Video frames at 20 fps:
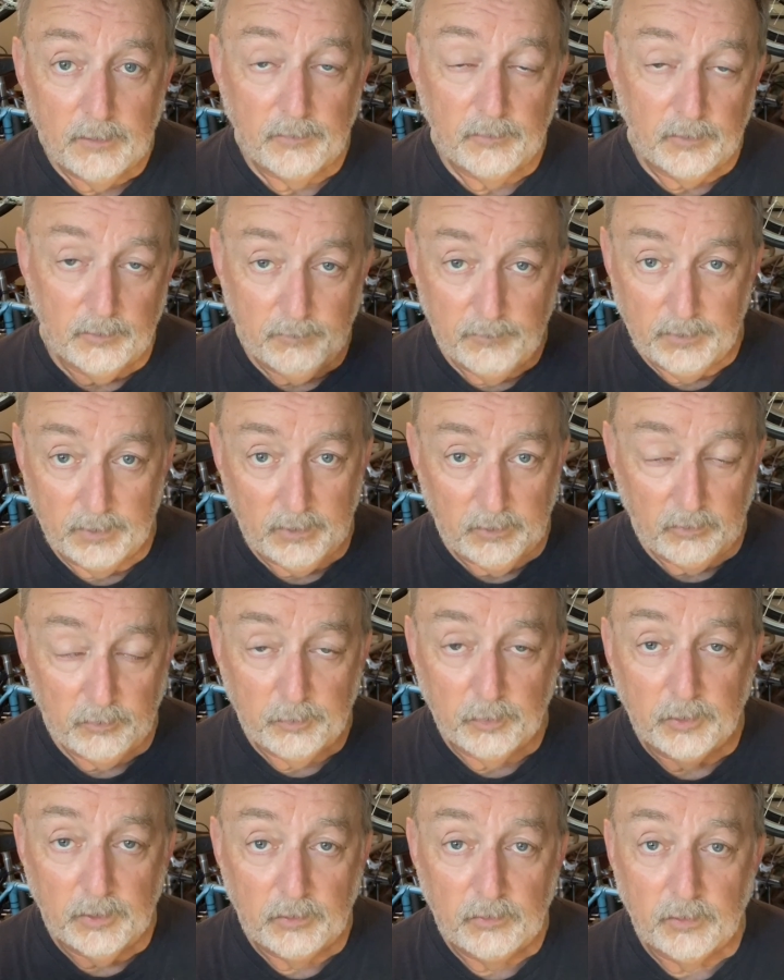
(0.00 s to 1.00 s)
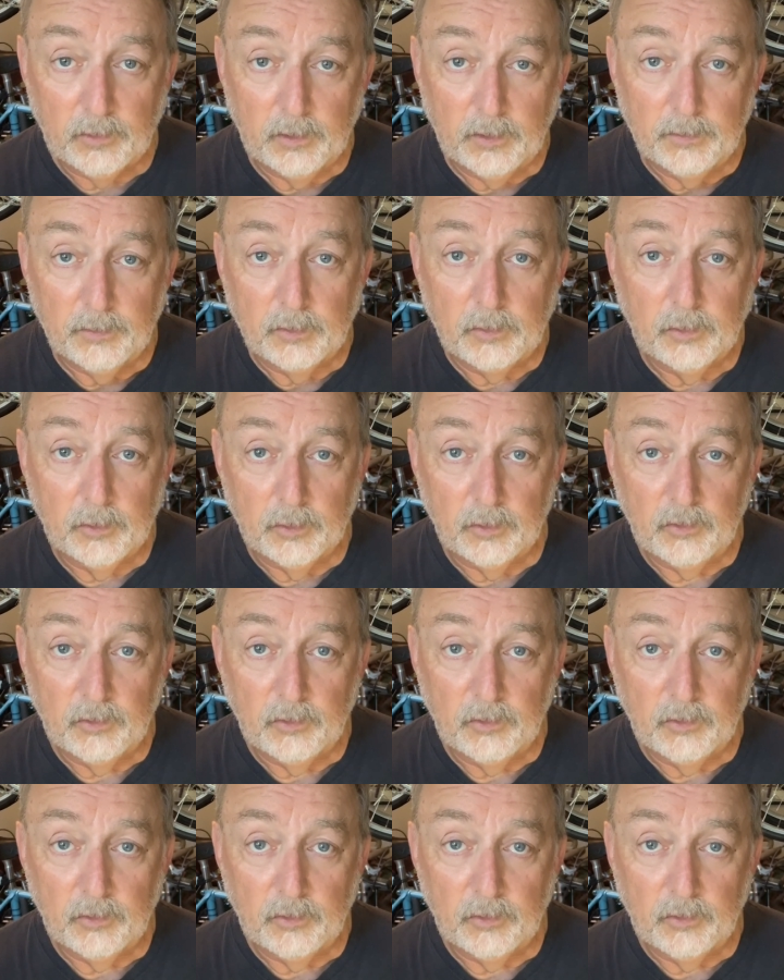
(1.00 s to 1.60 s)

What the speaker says: at various points along the course.